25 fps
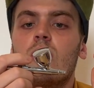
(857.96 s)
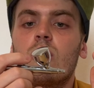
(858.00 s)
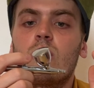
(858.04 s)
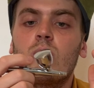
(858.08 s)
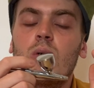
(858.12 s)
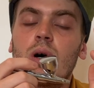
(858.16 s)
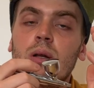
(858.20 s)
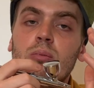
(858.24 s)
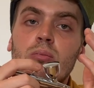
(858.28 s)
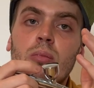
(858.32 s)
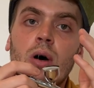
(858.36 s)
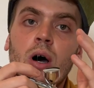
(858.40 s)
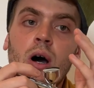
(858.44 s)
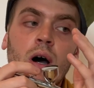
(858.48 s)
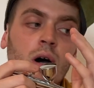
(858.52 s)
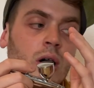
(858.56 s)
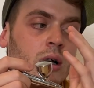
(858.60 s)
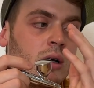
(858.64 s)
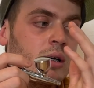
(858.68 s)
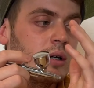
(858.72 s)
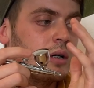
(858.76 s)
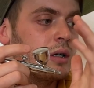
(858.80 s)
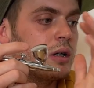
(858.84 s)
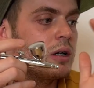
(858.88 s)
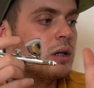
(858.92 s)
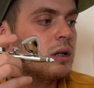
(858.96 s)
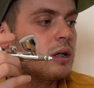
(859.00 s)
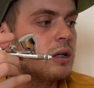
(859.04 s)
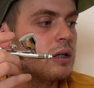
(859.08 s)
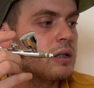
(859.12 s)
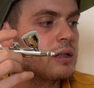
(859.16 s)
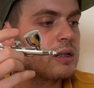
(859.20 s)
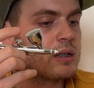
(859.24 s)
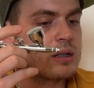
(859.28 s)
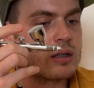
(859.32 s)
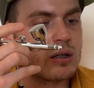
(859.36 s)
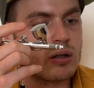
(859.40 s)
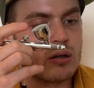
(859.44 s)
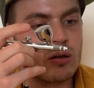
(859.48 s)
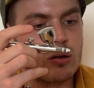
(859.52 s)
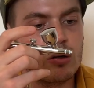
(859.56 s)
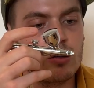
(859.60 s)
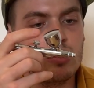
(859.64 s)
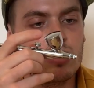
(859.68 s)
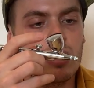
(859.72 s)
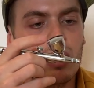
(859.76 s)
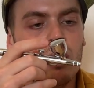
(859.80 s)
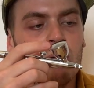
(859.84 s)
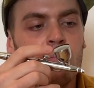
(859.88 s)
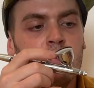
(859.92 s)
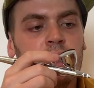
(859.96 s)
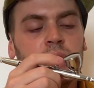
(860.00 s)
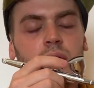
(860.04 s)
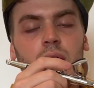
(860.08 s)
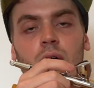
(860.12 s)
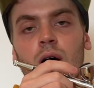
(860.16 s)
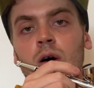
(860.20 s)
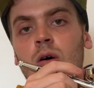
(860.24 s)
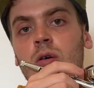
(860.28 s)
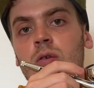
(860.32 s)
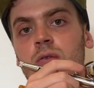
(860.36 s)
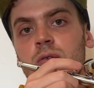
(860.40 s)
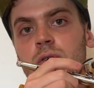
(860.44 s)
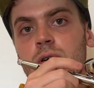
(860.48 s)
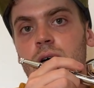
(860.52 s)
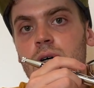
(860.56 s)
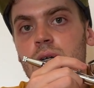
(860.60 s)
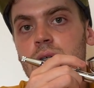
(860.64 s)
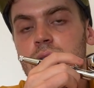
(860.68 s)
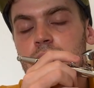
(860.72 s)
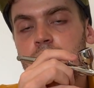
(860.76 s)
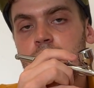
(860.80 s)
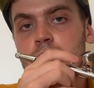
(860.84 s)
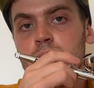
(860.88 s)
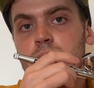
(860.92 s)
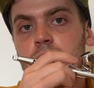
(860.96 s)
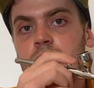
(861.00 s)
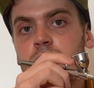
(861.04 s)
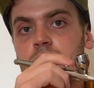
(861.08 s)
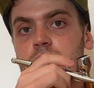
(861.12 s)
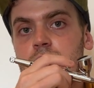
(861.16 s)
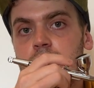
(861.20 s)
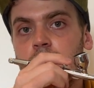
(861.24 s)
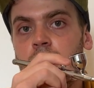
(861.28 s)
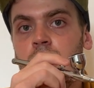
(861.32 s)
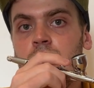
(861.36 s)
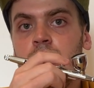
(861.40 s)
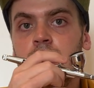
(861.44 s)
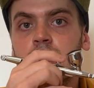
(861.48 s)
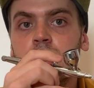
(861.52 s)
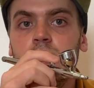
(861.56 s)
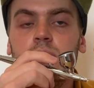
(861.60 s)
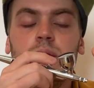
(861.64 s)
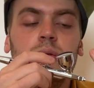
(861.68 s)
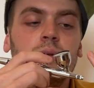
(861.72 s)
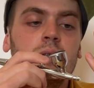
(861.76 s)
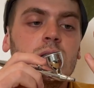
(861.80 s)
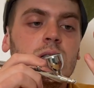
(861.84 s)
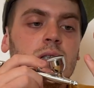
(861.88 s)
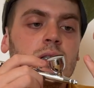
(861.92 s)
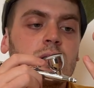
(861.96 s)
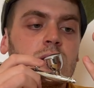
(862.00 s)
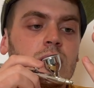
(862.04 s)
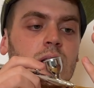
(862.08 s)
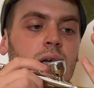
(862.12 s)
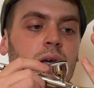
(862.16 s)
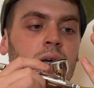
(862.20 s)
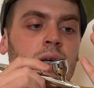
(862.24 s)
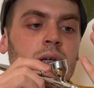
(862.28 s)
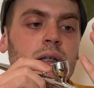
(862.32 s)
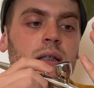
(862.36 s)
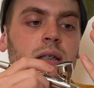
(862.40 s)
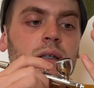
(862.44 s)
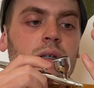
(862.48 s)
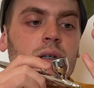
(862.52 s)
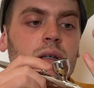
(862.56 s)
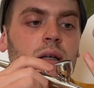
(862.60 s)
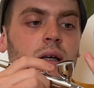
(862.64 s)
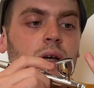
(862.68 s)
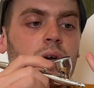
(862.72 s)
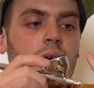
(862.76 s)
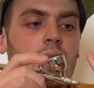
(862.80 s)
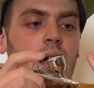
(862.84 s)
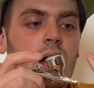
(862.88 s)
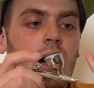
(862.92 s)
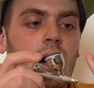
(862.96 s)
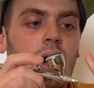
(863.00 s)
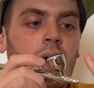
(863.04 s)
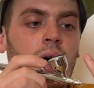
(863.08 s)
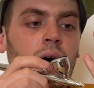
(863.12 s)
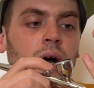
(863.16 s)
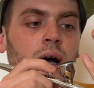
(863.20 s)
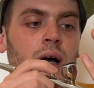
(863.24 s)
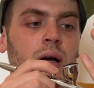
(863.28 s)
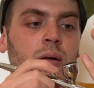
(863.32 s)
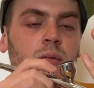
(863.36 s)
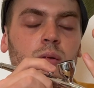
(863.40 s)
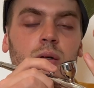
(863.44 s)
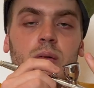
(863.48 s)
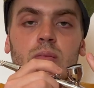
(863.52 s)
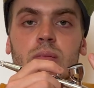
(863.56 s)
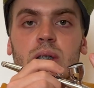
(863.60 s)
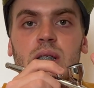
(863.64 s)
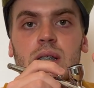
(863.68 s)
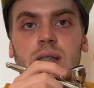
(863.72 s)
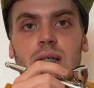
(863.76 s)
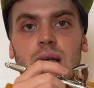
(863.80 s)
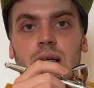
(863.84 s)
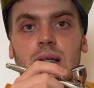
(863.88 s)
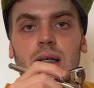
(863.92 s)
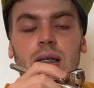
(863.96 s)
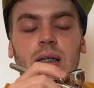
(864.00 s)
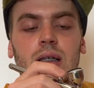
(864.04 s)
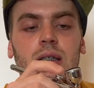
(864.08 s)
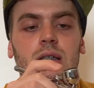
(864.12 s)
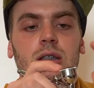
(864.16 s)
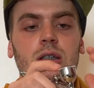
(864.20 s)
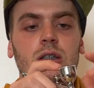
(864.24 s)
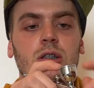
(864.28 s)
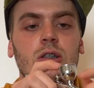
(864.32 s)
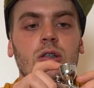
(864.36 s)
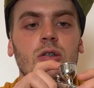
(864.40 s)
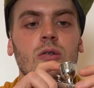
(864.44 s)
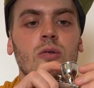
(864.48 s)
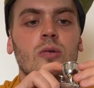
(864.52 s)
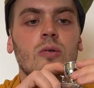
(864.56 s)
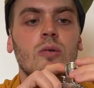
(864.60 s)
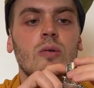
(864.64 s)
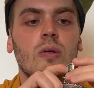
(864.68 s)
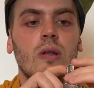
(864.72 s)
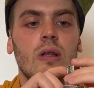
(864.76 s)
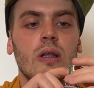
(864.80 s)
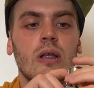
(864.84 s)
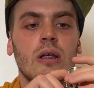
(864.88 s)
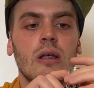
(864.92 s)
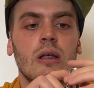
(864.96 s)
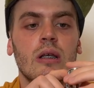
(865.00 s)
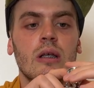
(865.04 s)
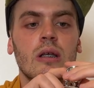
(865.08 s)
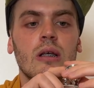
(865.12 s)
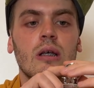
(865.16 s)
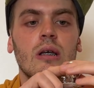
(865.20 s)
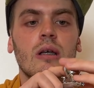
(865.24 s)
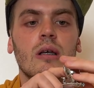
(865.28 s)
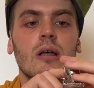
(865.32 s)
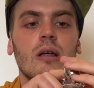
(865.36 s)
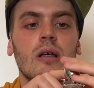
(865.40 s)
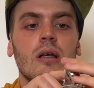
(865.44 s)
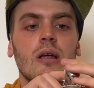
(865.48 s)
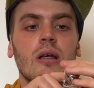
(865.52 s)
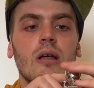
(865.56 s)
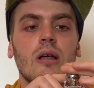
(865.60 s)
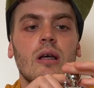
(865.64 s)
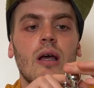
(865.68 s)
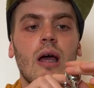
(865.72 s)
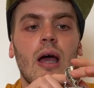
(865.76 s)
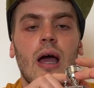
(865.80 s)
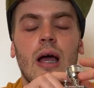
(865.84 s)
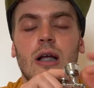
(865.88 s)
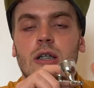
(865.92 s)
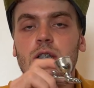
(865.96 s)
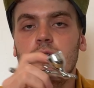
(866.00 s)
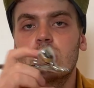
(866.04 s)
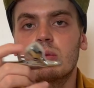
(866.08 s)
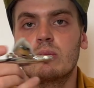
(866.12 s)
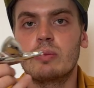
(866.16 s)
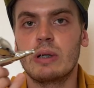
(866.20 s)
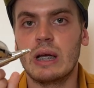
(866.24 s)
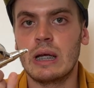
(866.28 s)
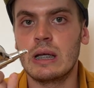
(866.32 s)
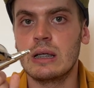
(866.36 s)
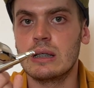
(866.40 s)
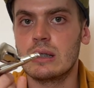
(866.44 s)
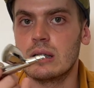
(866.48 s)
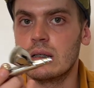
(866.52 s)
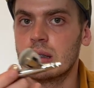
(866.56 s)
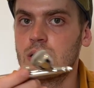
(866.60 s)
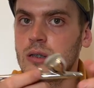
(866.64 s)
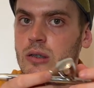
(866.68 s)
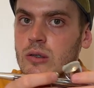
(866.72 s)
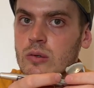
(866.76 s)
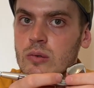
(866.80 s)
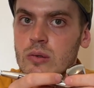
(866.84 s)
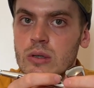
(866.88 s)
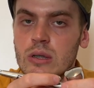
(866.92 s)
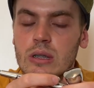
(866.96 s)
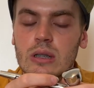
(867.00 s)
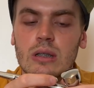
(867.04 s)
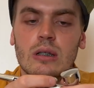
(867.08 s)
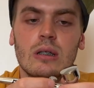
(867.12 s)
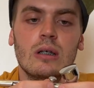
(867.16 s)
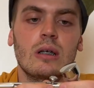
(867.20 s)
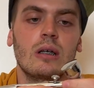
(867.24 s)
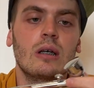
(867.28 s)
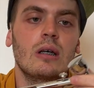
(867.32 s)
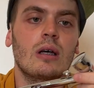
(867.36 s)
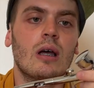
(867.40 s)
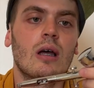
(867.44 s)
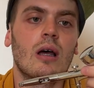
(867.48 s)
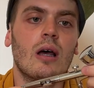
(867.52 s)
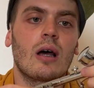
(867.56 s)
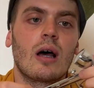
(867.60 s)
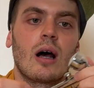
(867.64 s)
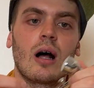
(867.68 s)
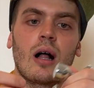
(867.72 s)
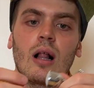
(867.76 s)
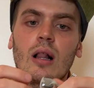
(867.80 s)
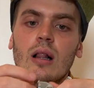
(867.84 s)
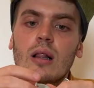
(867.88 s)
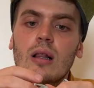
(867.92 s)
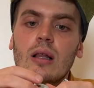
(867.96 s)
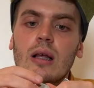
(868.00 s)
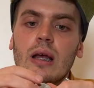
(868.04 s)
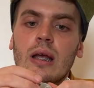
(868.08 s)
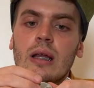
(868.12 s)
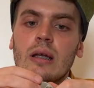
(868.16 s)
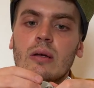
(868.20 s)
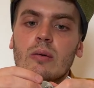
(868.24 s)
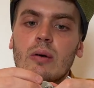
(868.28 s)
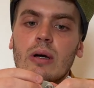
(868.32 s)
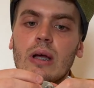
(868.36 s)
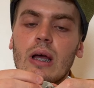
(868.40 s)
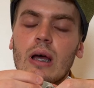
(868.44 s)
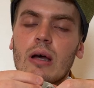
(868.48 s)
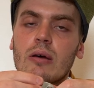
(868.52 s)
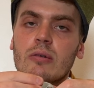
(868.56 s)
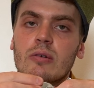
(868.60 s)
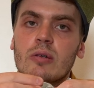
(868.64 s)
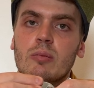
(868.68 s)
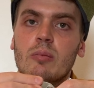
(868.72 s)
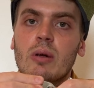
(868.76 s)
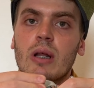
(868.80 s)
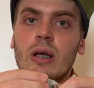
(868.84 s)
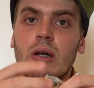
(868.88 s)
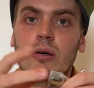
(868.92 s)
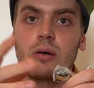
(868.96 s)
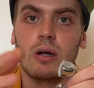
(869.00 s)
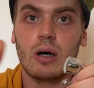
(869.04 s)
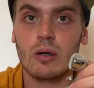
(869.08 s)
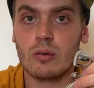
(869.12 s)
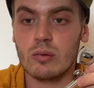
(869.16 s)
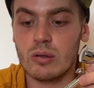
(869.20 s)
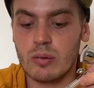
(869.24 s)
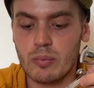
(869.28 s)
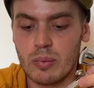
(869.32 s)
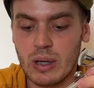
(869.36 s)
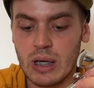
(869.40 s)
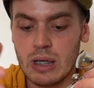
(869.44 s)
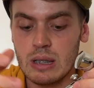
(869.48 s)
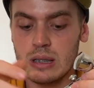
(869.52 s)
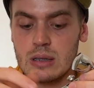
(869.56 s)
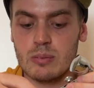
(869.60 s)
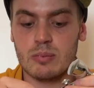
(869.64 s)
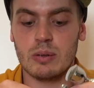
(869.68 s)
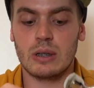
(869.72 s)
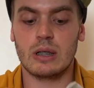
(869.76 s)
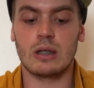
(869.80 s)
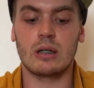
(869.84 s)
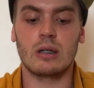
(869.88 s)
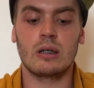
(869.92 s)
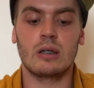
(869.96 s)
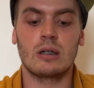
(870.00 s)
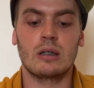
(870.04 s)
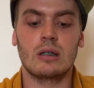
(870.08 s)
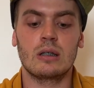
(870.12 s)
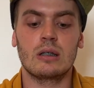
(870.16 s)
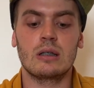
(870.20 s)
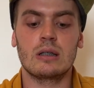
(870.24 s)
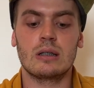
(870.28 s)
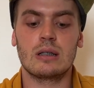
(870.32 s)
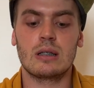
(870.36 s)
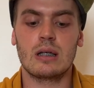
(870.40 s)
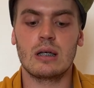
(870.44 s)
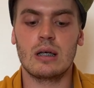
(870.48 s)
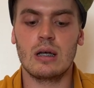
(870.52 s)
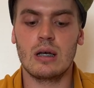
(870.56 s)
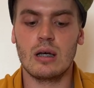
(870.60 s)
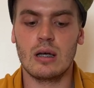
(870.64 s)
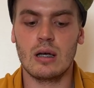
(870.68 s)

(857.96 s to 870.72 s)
1 bar, so a bit over 10 psi, which is okay. I will be setting it to the actual paint I'll use. I'll anyway have to play around with paints because